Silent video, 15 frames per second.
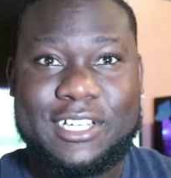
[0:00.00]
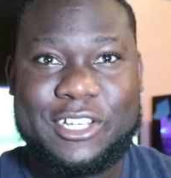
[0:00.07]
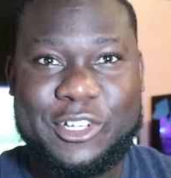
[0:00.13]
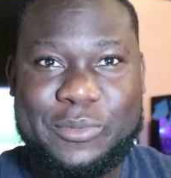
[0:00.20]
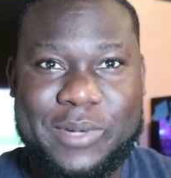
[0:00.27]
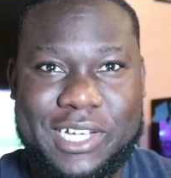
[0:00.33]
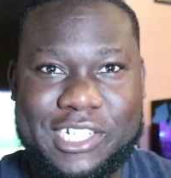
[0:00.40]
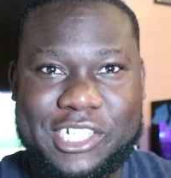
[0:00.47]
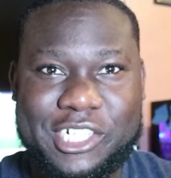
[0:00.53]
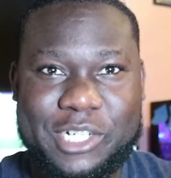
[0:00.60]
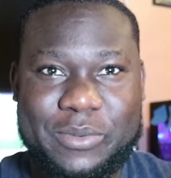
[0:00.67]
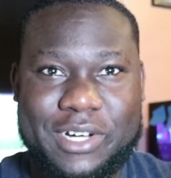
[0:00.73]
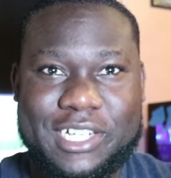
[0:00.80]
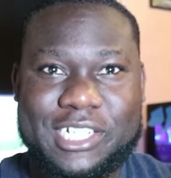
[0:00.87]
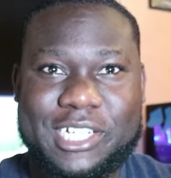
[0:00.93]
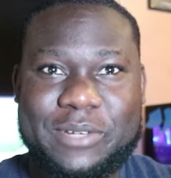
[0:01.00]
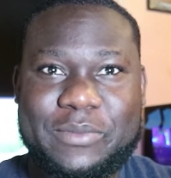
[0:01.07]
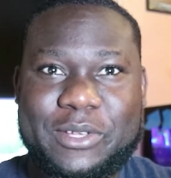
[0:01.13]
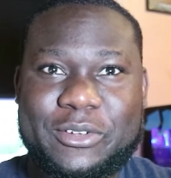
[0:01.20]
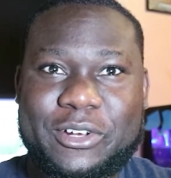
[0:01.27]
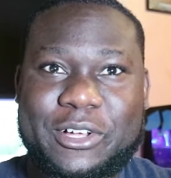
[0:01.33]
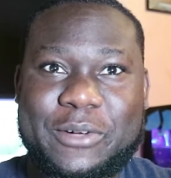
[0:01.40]
Hello my gingerbread and jelly
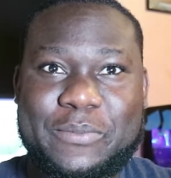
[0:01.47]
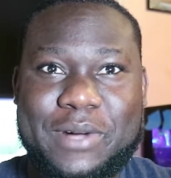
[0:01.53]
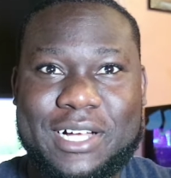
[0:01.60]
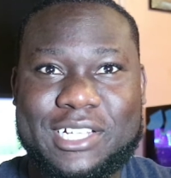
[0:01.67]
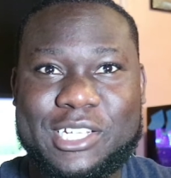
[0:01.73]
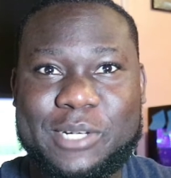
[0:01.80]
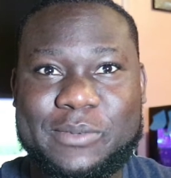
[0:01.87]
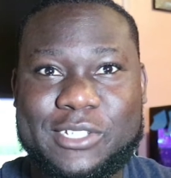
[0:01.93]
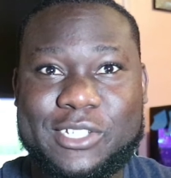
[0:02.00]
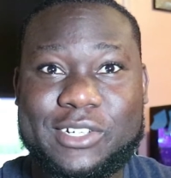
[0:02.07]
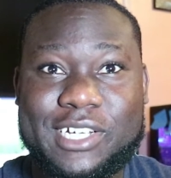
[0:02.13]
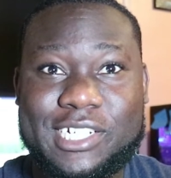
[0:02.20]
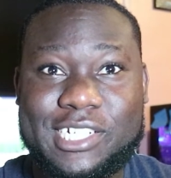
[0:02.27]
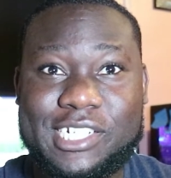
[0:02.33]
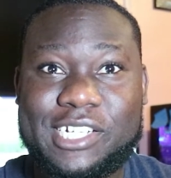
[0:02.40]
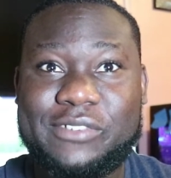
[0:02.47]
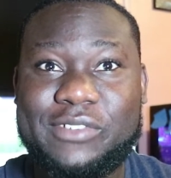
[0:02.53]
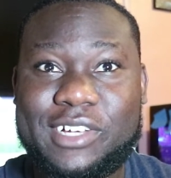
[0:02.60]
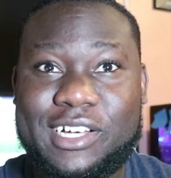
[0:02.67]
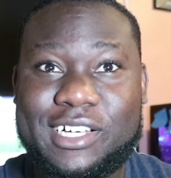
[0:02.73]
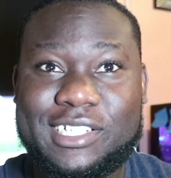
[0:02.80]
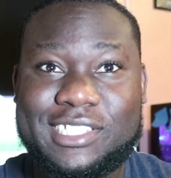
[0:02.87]
bean, welcome back to an episode of
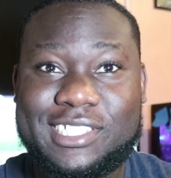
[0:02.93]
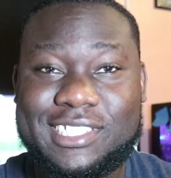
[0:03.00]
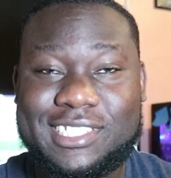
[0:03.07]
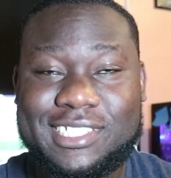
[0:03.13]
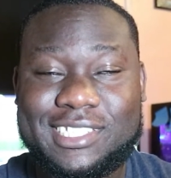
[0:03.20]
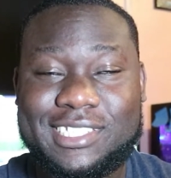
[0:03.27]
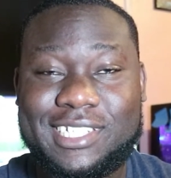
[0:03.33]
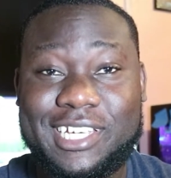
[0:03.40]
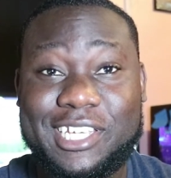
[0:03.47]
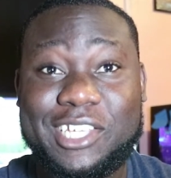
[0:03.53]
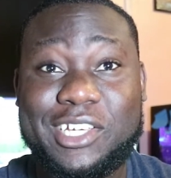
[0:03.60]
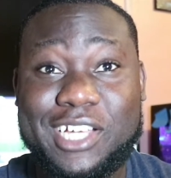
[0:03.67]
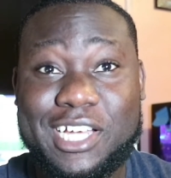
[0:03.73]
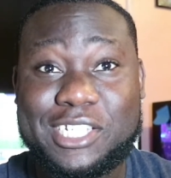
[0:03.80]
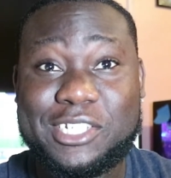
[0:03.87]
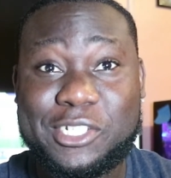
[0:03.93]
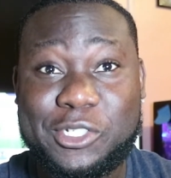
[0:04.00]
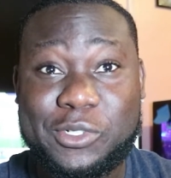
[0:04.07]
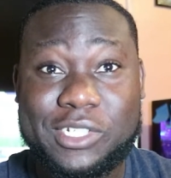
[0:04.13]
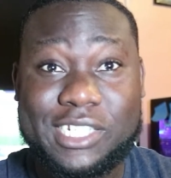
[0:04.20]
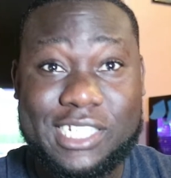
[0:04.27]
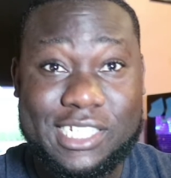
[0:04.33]
JVLOGS. Thank you guys for
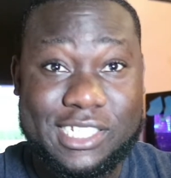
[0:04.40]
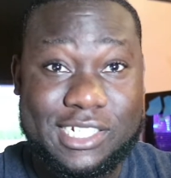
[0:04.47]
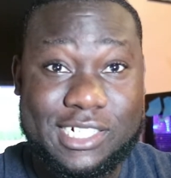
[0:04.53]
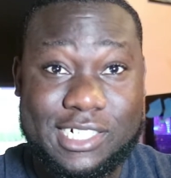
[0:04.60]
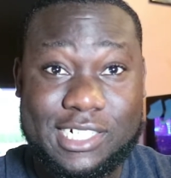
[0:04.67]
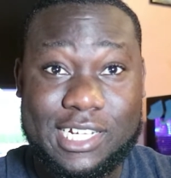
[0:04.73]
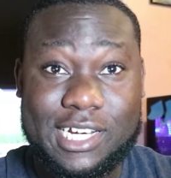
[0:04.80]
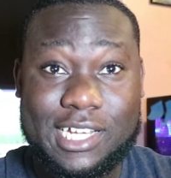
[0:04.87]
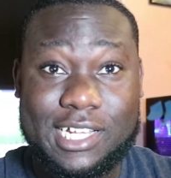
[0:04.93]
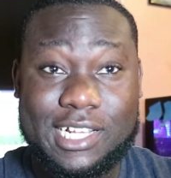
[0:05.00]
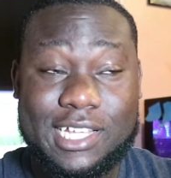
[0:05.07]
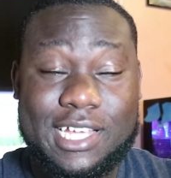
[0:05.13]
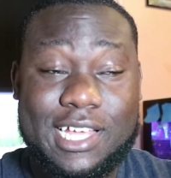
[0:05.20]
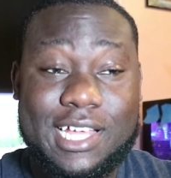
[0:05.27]
tuning into the channel.